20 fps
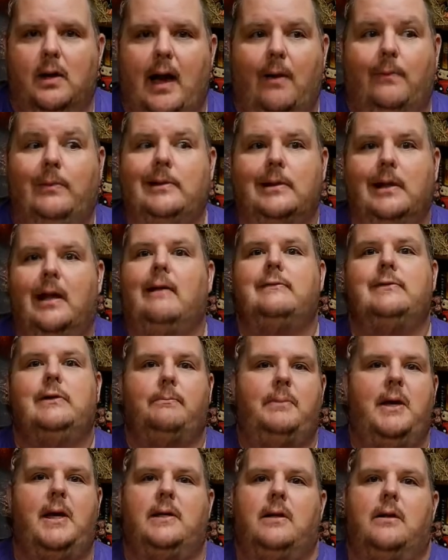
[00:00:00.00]
I would love to
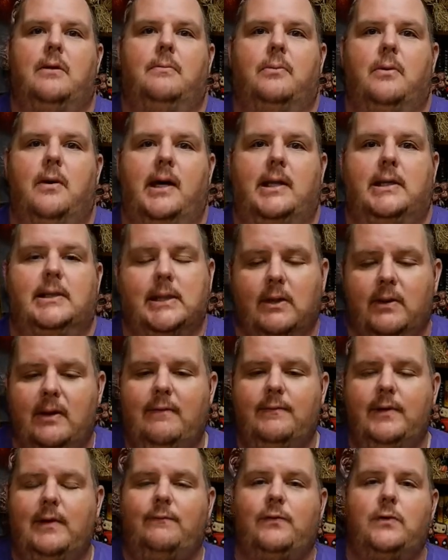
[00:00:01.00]
pick your brain. So
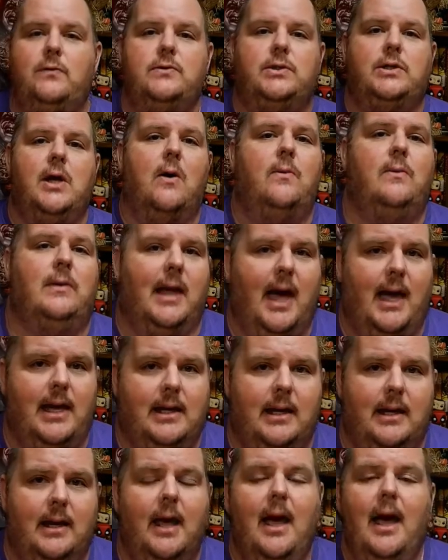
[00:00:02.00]
even if you don't like
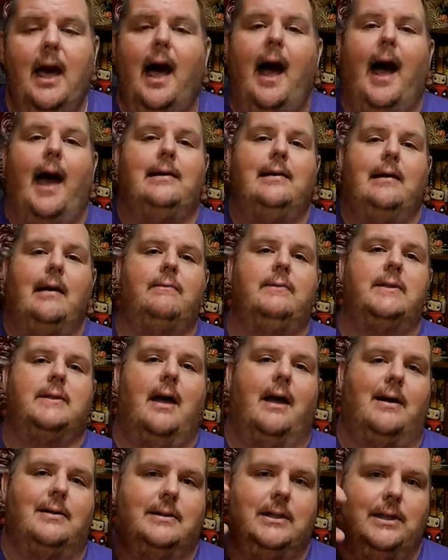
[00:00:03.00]
it, I'd love to
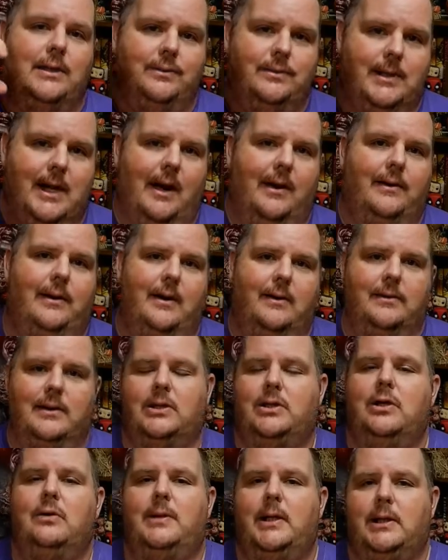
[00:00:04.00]
talk to you down there in the
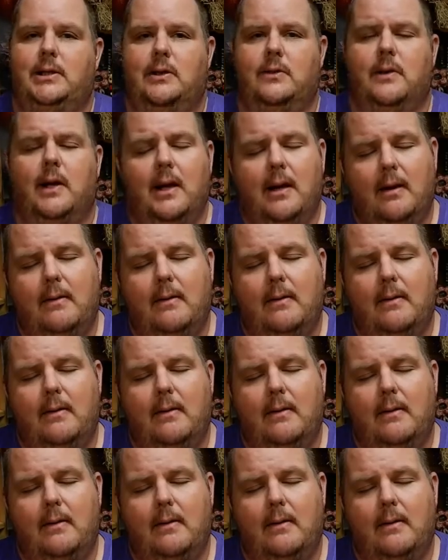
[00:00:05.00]
doobly-doo.